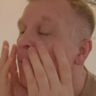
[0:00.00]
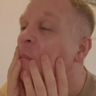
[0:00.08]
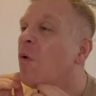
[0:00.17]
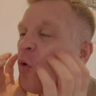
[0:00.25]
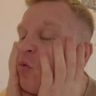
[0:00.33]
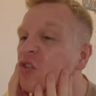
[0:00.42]

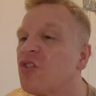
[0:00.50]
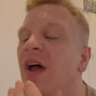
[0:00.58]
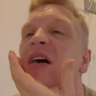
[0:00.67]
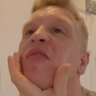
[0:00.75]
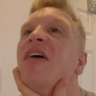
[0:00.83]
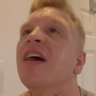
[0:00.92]
Oh,
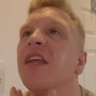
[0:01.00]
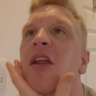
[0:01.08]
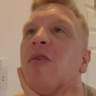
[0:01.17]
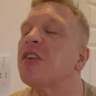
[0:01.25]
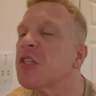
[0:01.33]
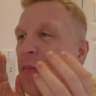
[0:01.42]
straight away, you
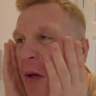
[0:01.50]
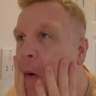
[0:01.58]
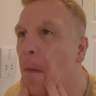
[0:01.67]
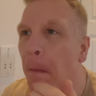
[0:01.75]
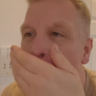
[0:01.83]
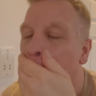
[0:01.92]
know, I
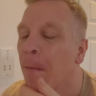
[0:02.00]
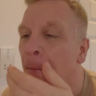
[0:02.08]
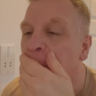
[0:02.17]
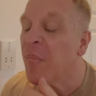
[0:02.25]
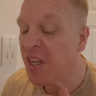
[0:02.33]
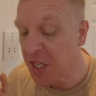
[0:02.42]
smell.
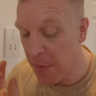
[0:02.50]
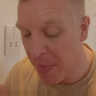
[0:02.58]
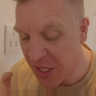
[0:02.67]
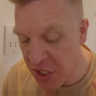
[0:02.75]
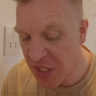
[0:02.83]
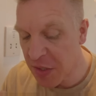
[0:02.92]
It
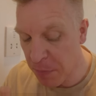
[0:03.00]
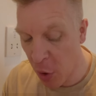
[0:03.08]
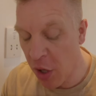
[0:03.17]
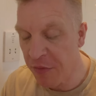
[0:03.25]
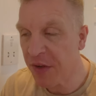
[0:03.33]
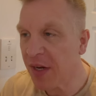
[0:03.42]
matches
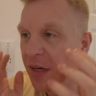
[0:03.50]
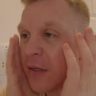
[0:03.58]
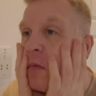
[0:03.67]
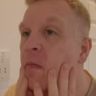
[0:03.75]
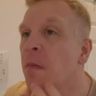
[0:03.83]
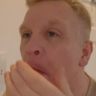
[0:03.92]

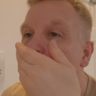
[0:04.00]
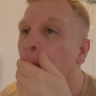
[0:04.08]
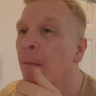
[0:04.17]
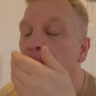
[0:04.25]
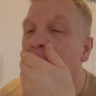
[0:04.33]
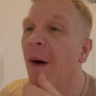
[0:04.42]
perfectly
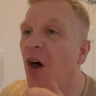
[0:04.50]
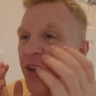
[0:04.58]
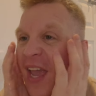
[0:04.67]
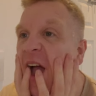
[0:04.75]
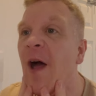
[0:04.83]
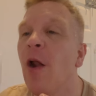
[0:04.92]
but I
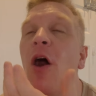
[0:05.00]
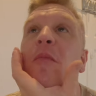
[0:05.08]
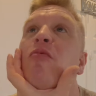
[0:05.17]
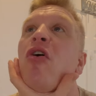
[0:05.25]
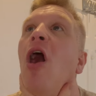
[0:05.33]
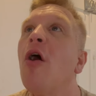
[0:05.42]
get a
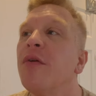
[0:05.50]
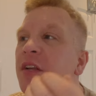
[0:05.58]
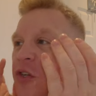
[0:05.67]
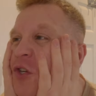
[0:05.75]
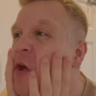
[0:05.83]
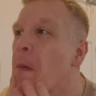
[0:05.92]
lot more
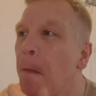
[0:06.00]
orange.